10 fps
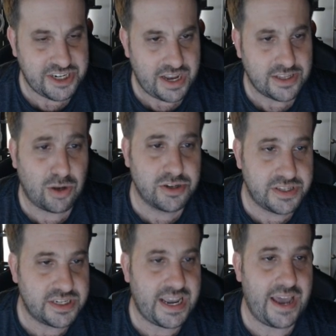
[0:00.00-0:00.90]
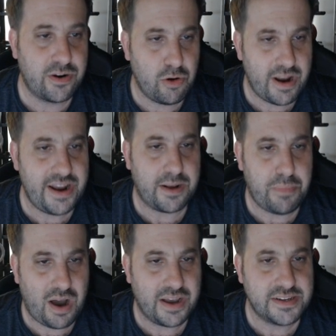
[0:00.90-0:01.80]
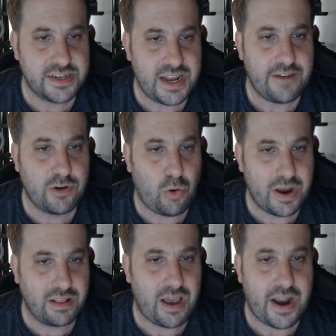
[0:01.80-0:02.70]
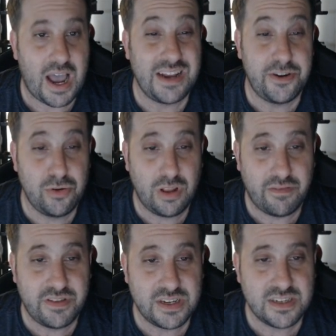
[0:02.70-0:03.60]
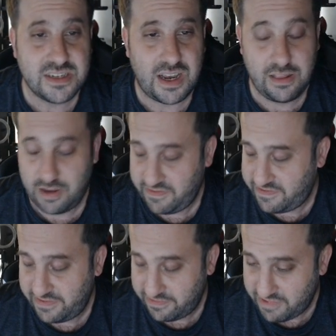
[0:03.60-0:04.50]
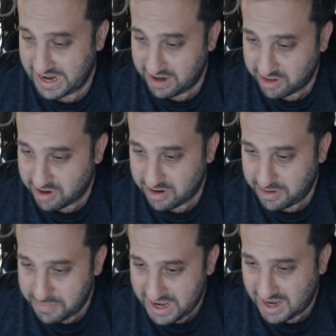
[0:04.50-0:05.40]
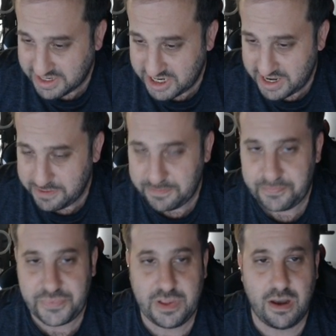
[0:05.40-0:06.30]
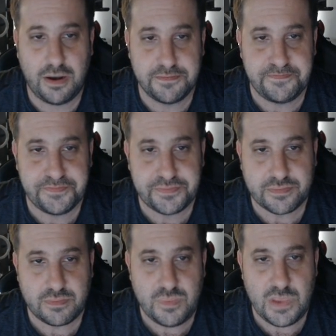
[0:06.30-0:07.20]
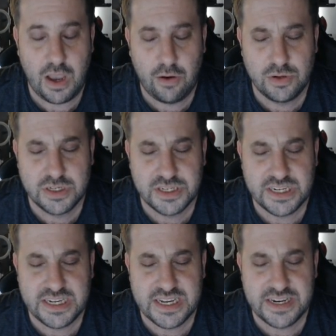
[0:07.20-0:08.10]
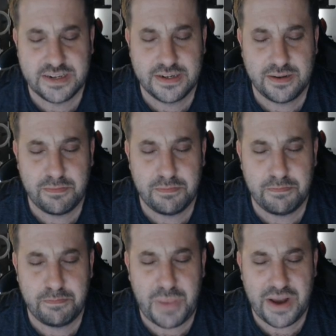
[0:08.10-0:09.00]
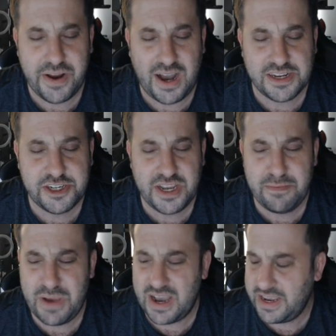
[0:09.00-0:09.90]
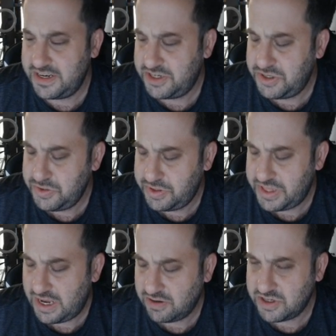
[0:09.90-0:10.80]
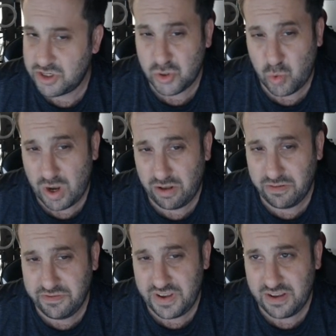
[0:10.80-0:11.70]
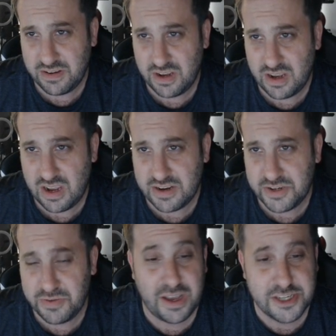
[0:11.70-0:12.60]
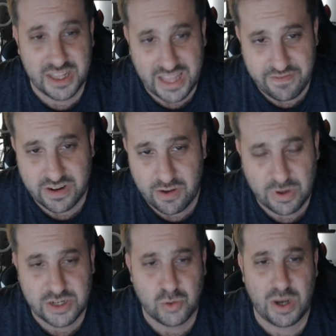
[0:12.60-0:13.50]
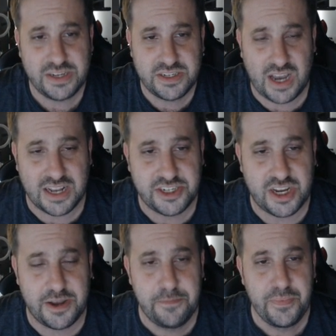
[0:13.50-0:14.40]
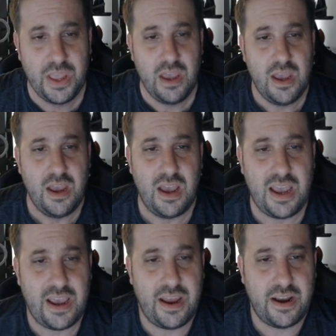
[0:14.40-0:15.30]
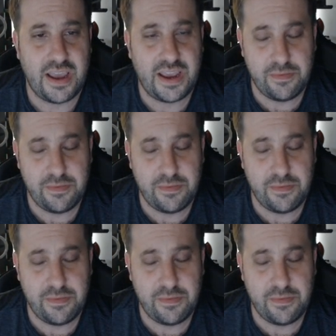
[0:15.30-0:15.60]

I told you this category enak banget is gonna have quite a lot. I do love this. I love regular mi Aceh. Um, I was in Banda Aceh back in 2012 and 2011. I went twice to Aceh, and I ate